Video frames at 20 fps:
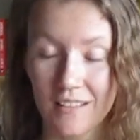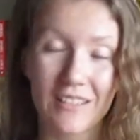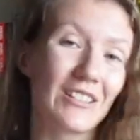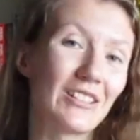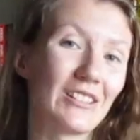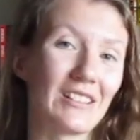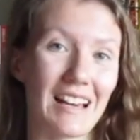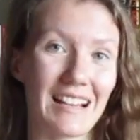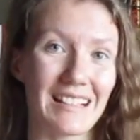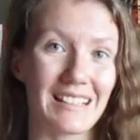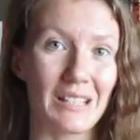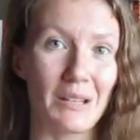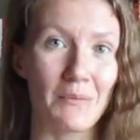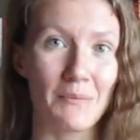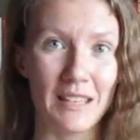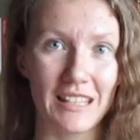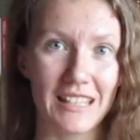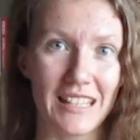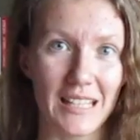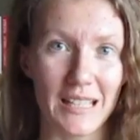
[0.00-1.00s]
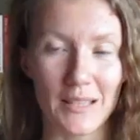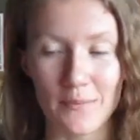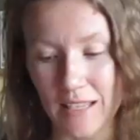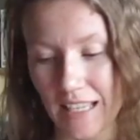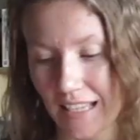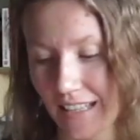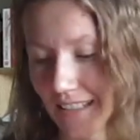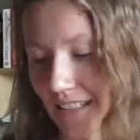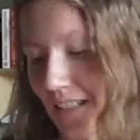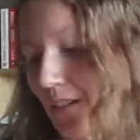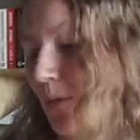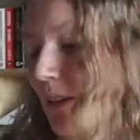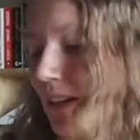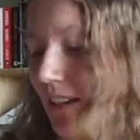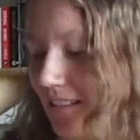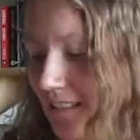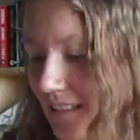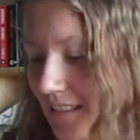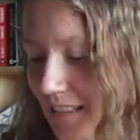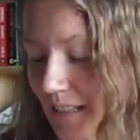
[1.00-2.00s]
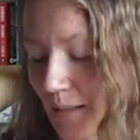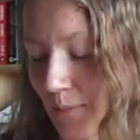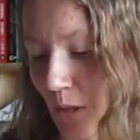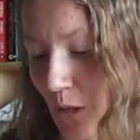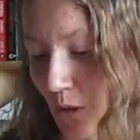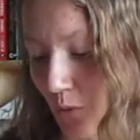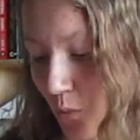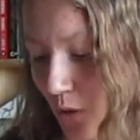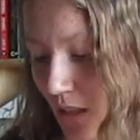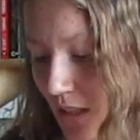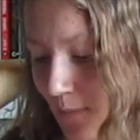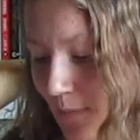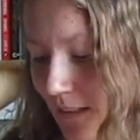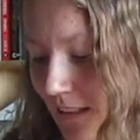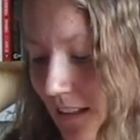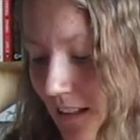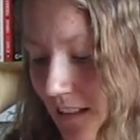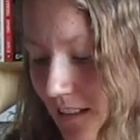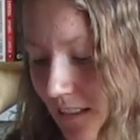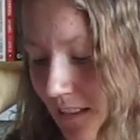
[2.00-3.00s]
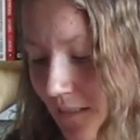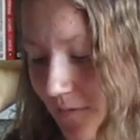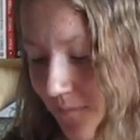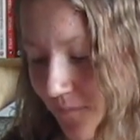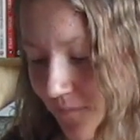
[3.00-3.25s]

good luck to me, because no one else is gonna wish me luck.